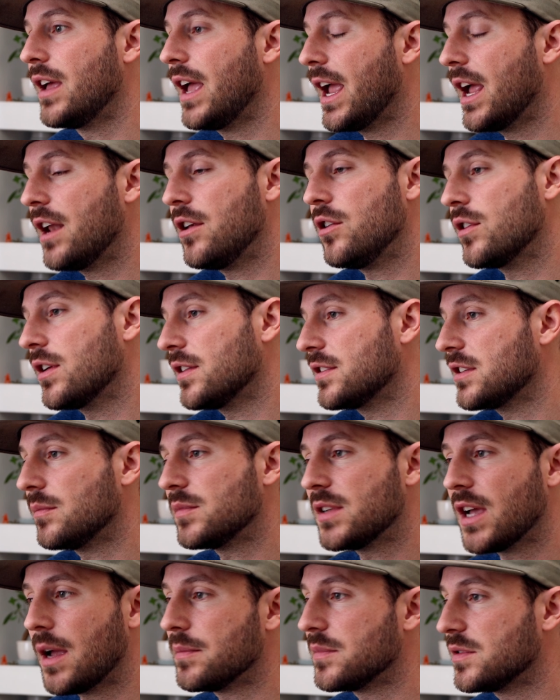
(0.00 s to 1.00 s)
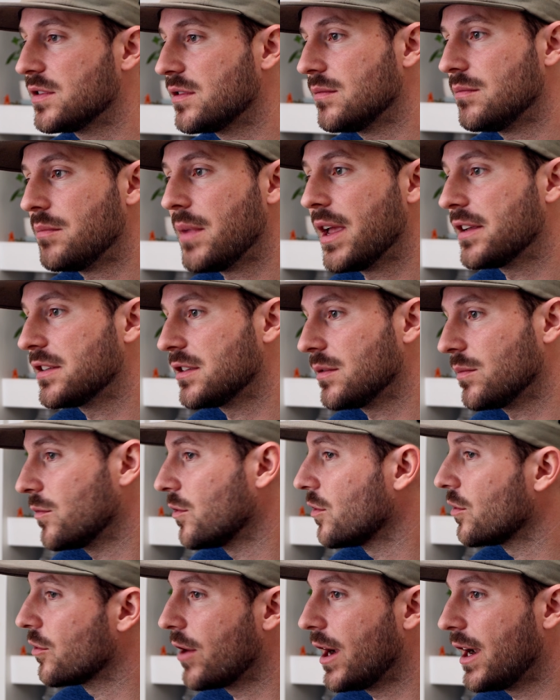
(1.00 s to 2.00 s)
and you can sometimes make
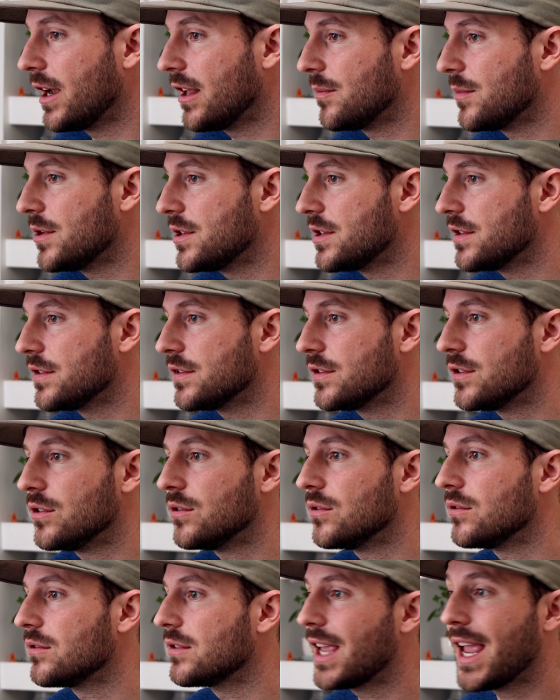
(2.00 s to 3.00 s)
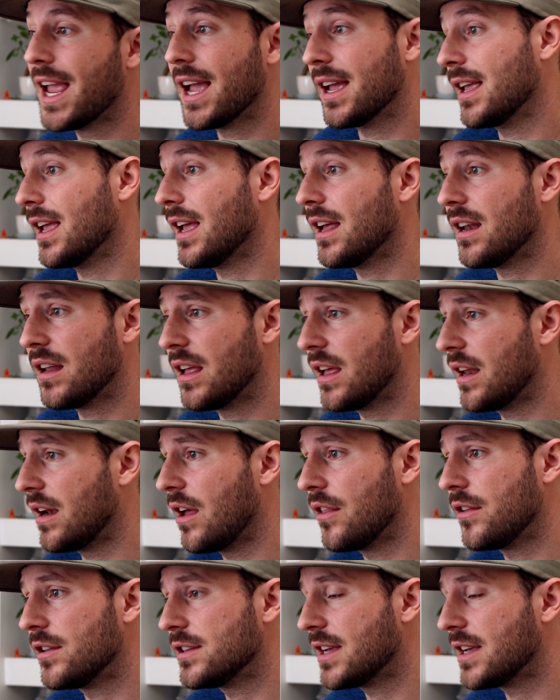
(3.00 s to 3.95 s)
some great images you can't get at other